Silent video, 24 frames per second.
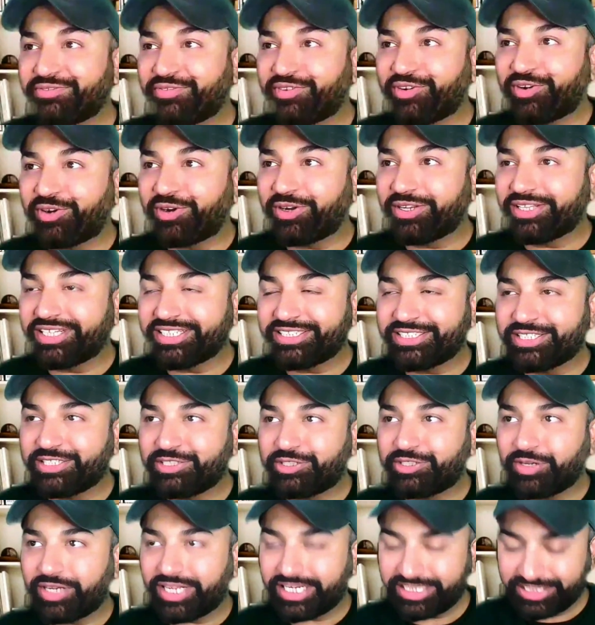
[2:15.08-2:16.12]
for this
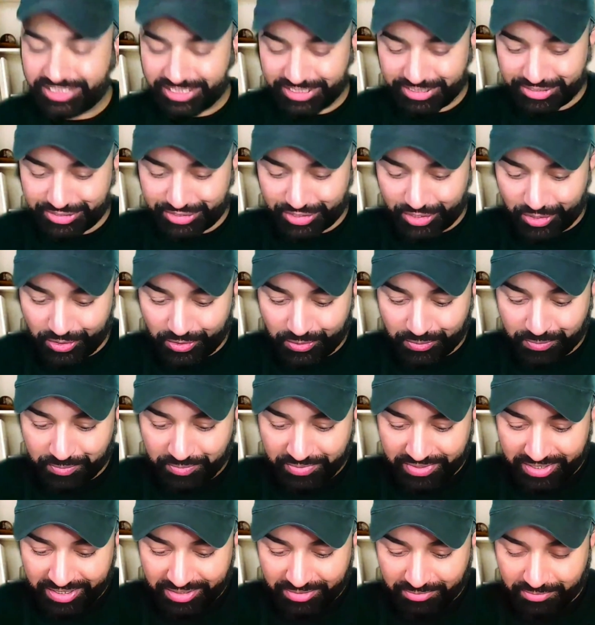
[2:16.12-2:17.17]
introduction. So,
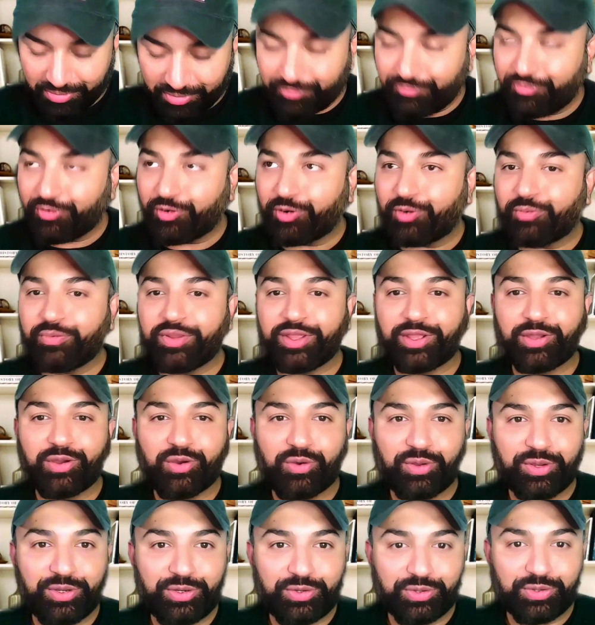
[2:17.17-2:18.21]
before we
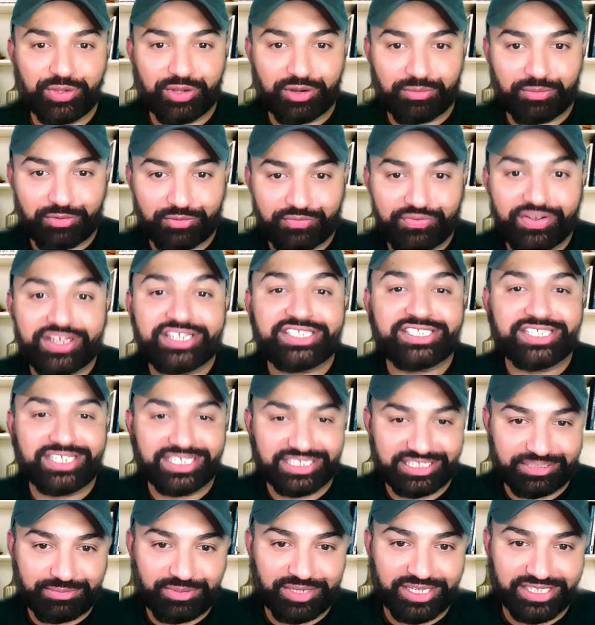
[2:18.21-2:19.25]
go into your professional
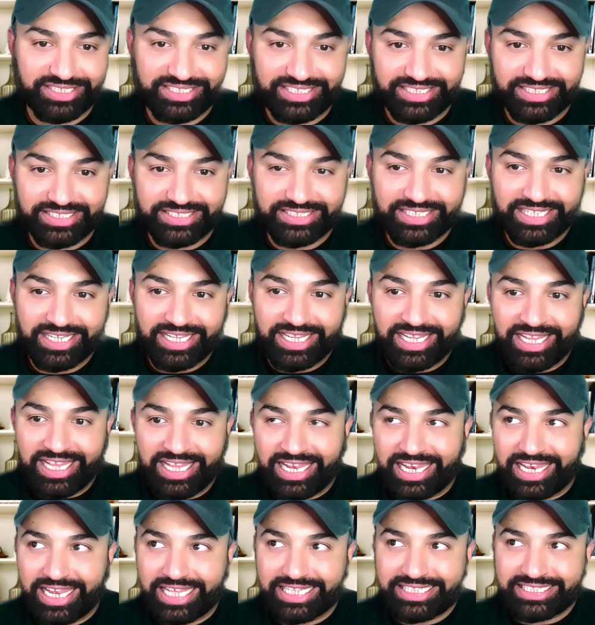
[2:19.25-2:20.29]
experiences,
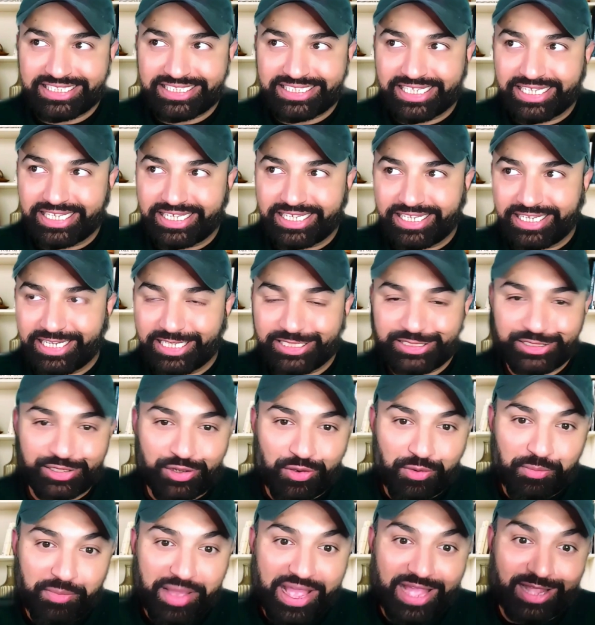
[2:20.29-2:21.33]
let's
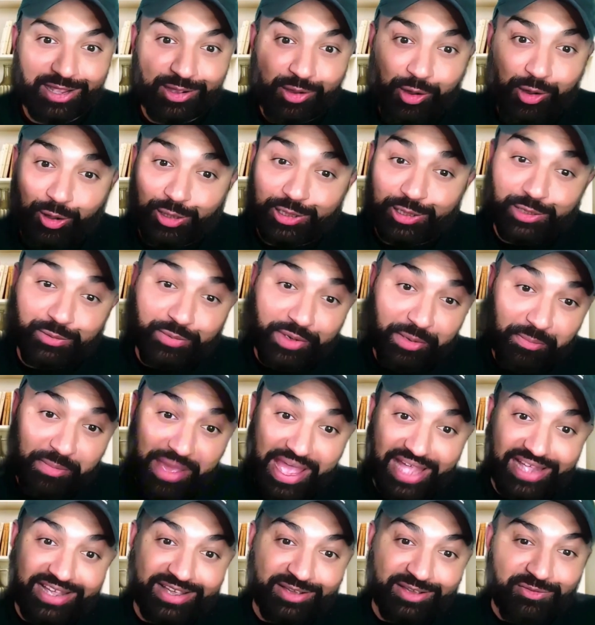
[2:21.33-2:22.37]
go back, all the way
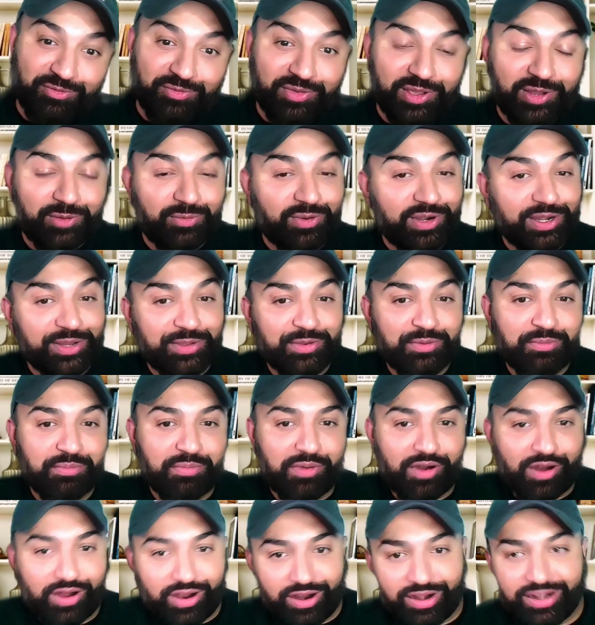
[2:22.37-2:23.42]
back. Where were you
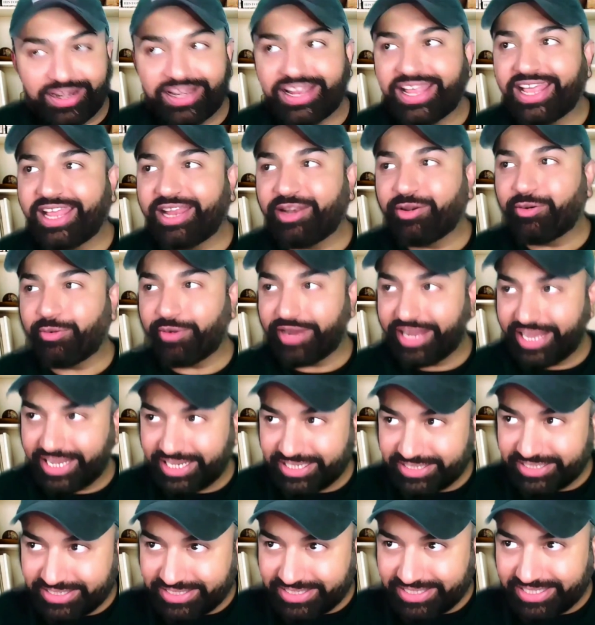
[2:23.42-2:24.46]
born and
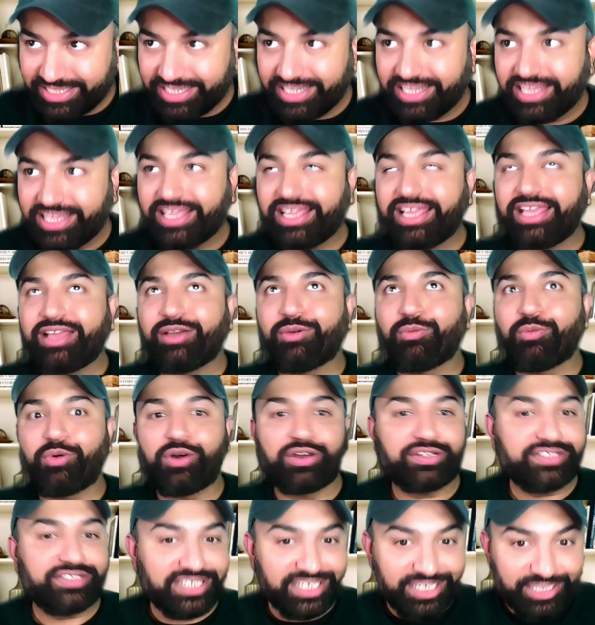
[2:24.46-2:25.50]
raised?
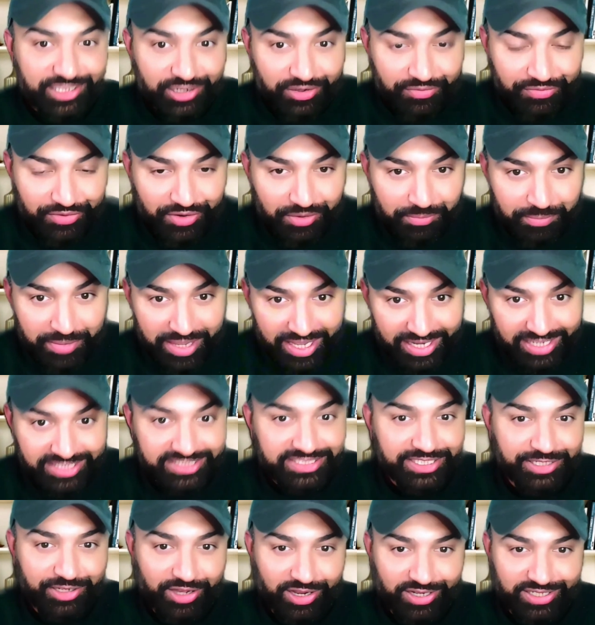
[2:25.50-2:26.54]
Was either of your
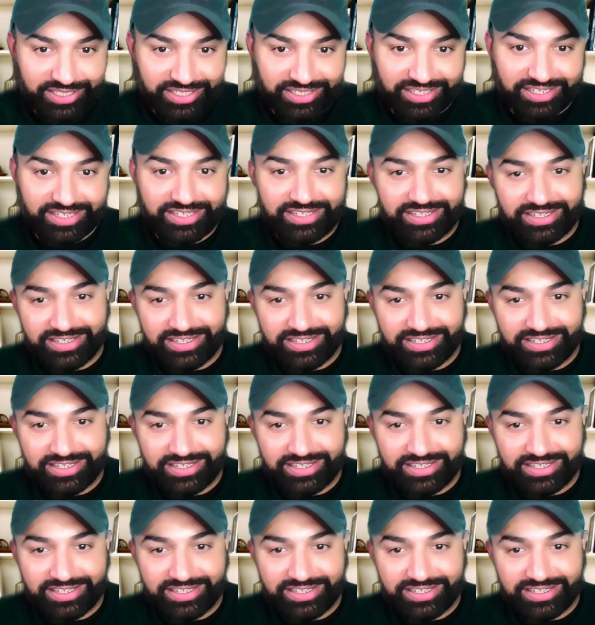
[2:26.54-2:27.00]
parents a doctor?